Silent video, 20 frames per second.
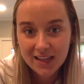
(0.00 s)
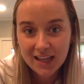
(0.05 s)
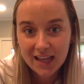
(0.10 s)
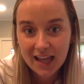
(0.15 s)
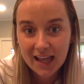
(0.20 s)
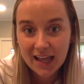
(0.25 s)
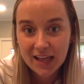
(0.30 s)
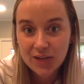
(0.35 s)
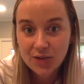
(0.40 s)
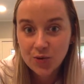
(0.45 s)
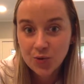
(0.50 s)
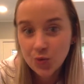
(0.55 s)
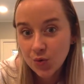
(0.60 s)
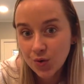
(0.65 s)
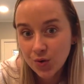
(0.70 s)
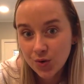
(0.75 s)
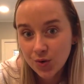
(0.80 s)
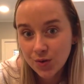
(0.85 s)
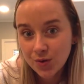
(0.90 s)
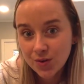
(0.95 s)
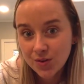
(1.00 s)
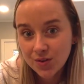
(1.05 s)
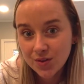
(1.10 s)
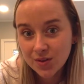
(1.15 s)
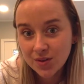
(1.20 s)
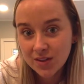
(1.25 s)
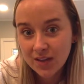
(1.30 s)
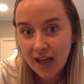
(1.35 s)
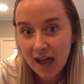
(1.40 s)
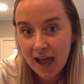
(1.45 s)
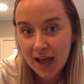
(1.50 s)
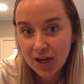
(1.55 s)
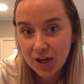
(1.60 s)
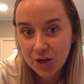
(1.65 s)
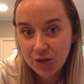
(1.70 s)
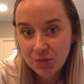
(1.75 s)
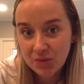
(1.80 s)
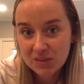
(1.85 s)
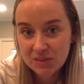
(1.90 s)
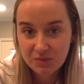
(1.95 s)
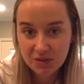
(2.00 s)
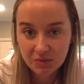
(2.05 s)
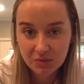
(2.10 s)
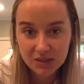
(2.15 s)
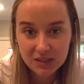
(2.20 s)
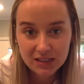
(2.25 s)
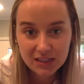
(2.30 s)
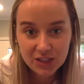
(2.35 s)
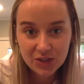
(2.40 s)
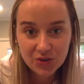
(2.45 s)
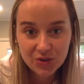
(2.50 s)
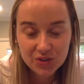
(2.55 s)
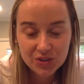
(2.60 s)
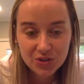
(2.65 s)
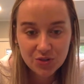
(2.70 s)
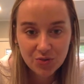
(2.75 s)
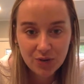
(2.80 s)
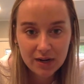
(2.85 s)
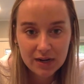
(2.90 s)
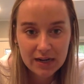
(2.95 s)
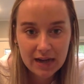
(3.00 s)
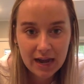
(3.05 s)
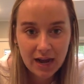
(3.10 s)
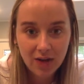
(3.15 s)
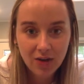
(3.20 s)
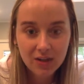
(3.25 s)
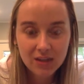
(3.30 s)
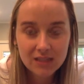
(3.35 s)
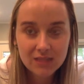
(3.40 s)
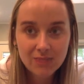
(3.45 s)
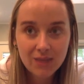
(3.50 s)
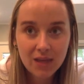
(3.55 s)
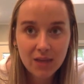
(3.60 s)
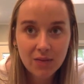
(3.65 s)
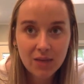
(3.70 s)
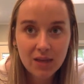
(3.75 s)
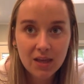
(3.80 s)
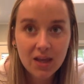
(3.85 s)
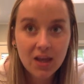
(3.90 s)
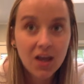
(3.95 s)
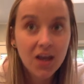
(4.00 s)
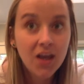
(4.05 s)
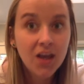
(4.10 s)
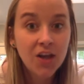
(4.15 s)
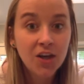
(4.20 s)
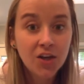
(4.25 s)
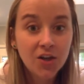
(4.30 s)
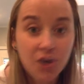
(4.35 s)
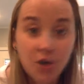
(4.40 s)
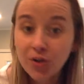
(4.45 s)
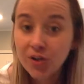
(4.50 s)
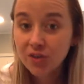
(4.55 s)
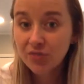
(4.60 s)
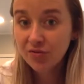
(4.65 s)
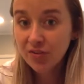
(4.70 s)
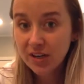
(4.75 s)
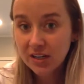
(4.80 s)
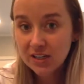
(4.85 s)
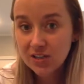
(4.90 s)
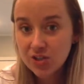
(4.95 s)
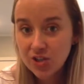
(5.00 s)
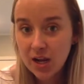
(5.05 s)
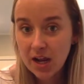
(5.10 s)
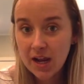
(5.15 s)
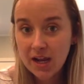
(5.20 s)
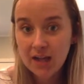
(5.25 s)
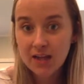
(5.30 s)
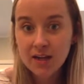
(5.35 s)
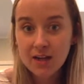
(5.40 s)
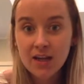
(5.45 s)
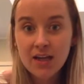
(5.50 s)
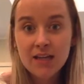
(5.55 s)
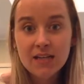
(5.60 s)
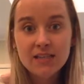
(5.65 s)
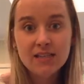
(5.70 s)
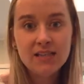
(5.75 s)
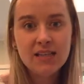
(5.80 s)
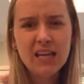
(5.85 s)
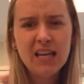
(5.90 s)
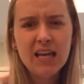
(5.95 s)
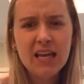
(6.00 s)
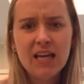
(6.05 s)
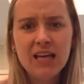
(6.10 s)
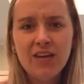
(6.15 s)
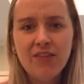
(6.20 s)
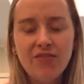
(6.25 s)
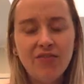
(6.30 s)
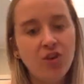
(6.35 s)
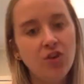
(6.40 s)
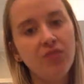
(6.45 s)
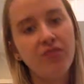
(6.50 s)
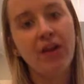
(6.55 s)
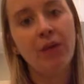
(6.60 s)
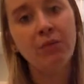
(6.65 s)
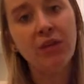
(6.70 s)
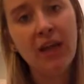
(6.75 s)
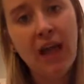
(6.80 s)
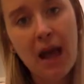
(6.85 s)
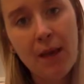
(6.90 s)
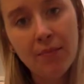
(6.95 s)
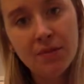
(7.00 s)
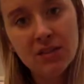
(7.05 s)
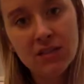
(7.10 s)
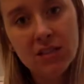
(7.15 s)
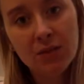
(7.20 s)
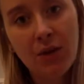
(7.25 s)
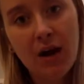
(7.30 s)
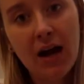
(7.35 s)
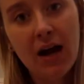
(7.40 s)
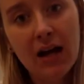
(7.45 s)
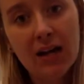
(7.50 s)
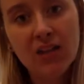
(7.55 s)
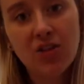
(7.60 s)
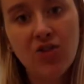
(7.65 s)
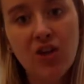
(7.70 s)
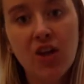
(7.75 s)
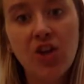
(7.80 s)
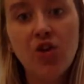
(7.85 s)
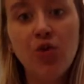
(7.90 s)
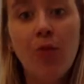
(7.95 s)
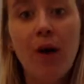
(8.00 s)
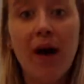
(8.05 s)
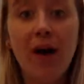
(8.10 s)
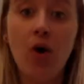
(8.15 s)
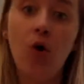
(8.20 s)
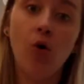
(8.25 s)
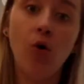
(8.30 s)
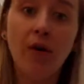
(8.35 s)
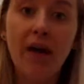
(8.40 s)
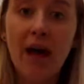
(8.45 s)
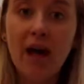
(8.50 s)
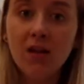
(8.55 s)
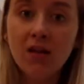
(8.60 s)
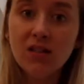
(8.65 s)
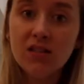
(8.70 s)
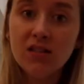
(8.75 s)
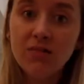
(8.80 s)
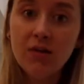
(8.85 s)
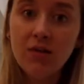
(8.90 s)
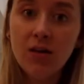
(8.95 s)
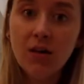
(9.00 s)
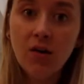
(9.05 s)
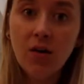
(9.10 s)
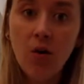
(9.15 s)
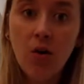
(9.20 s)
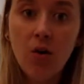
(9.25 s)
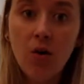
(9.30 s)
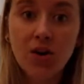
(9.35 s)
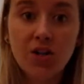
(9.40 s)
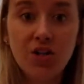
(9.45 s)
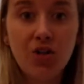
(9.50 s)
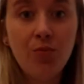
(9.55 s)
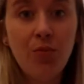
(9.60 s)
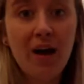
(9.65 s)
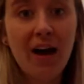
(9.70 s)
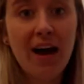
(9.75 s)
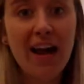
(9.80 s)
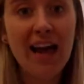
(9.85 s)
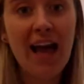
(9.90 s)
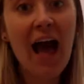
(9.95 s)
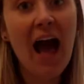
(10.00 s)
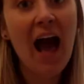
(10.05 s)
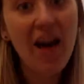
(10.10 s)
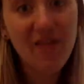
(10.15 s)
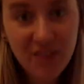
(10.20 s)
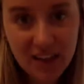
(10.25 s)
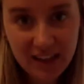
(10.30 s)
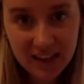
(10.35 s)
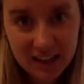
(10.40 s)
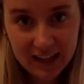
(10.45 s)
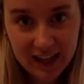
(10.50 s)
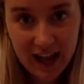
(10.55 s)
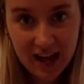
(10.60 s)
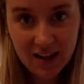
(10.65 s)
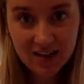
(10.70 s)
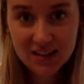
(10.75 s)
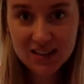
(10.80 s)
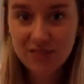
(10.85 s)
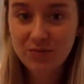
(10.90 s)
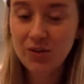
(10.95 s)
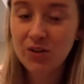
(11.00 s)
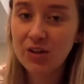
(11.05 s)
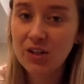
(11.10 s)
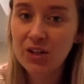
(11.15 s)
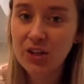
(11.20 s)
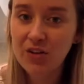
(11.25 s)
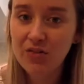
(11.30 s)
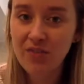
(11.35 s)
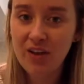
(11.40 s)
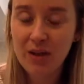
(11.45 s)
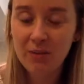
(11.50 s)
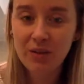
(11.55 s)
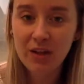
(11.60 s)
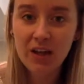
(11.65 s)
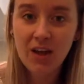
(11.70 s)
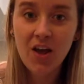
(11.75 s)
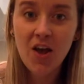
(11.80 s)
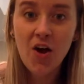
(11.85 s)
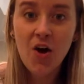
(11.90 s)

a cool at-home experiment you could do right now is maybe go to your fridge and see if your family happens to buy, do you buy whole gallons of milk, or do you buy 1/2 gallons of milk in your family?